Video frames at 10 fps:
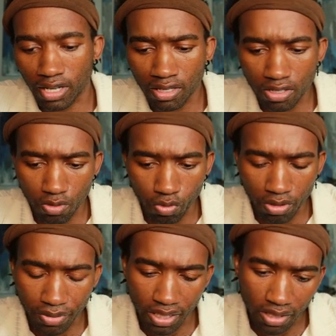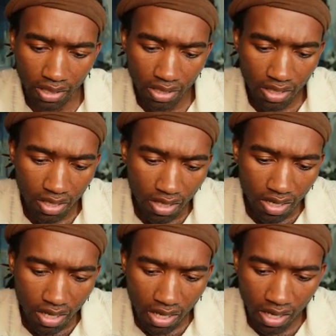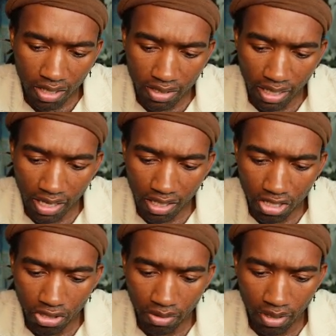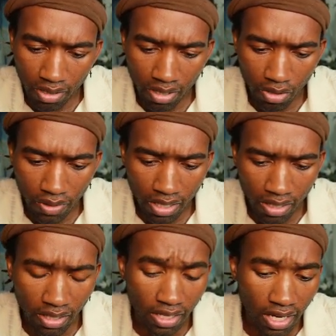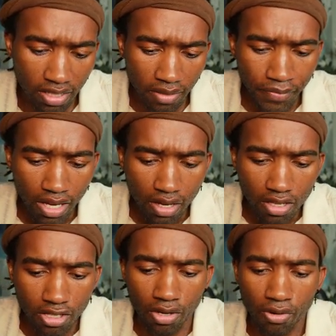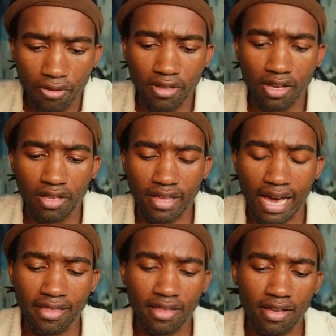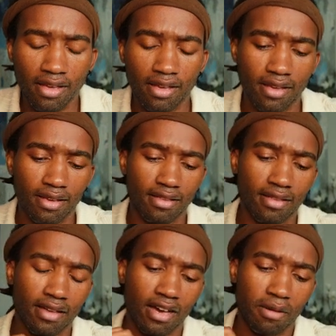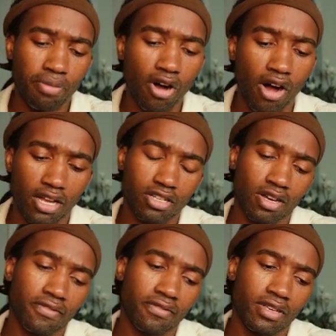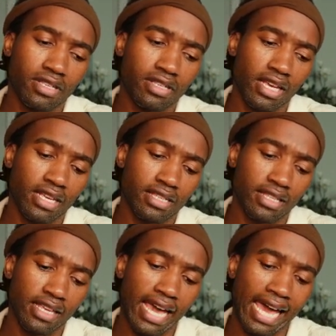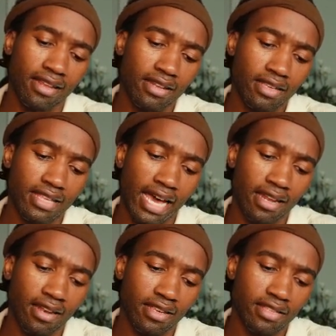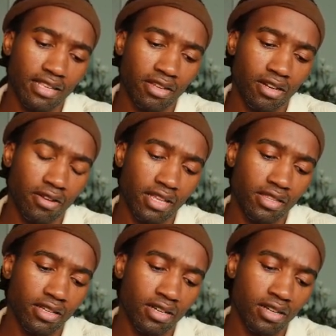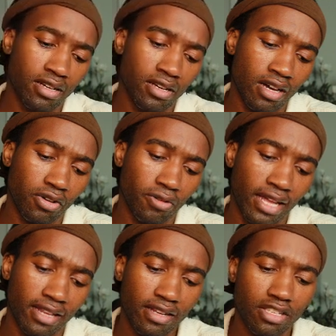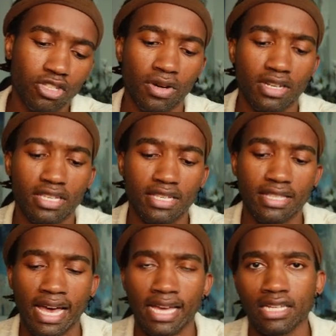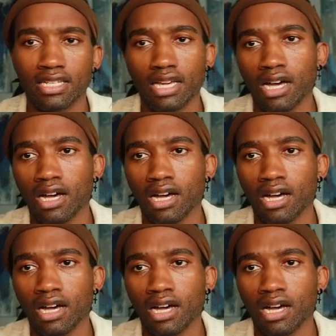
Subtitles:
client, so it wouldn't be data I can show in any case. So the other part of this is the analyst. The analyst is going to look at the Google Analytics to understand